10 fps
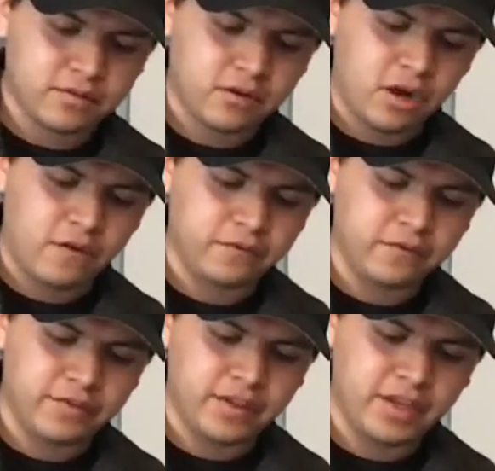off
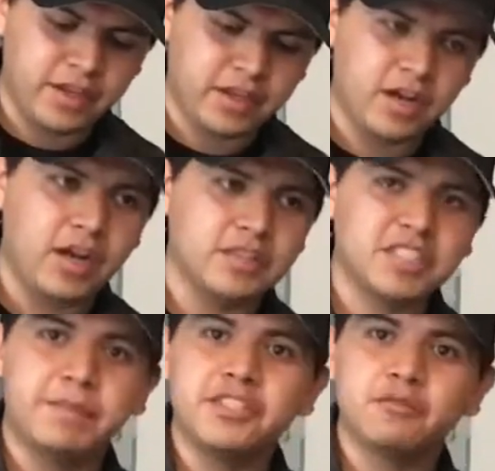of the
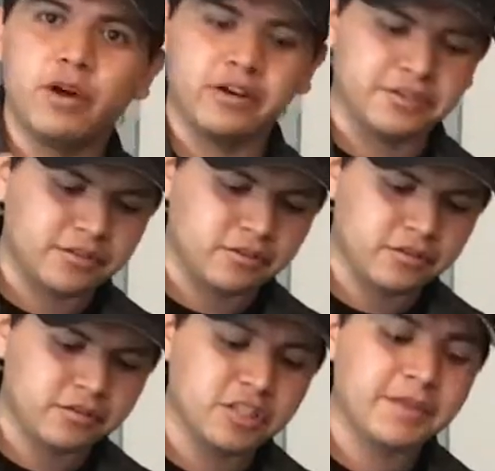suspension
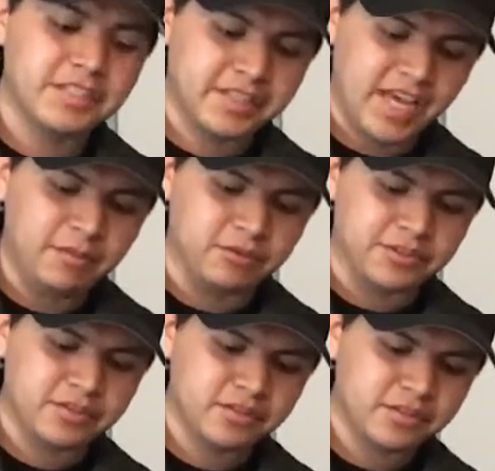
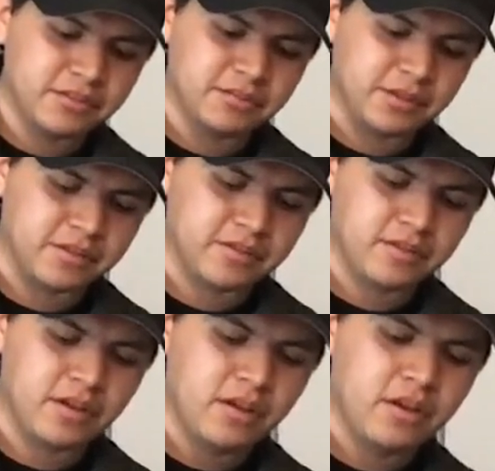cables, excuse me.
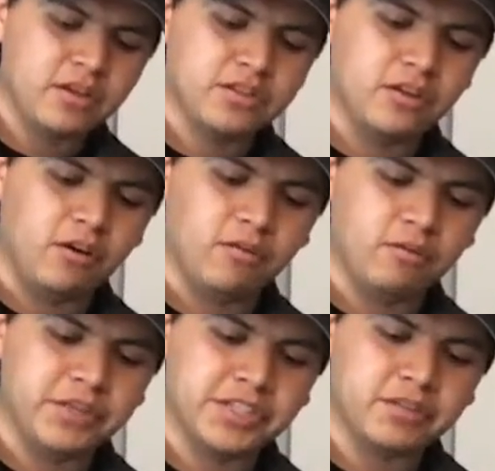So
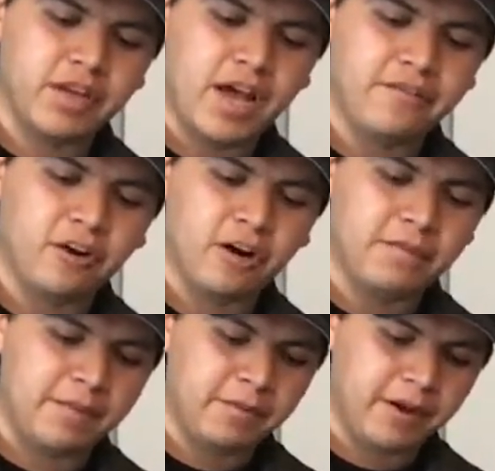we still have our
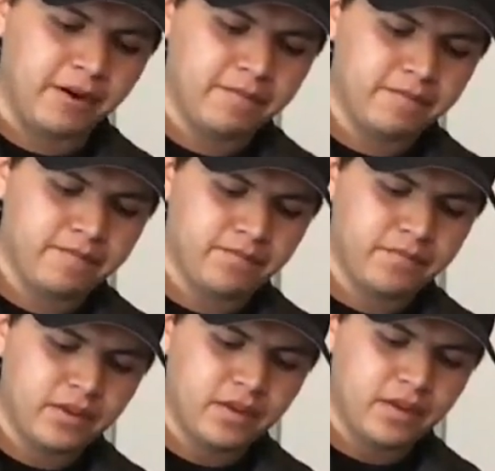baby bear,
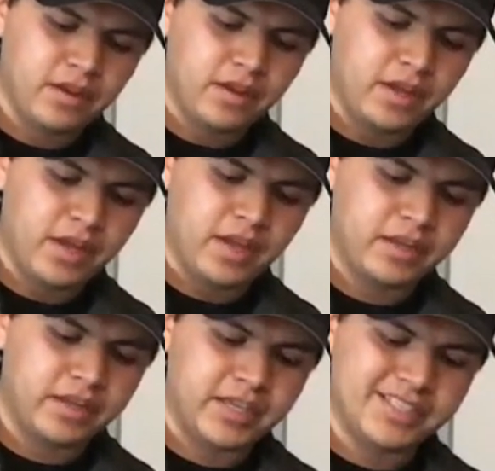
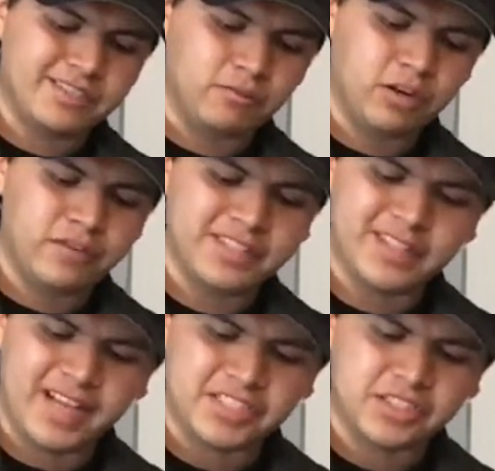and one of his
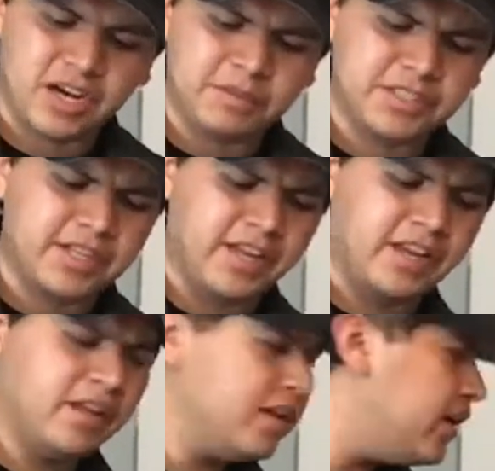last jobs
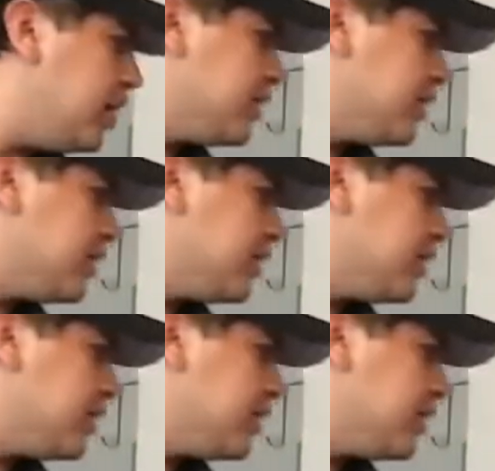today is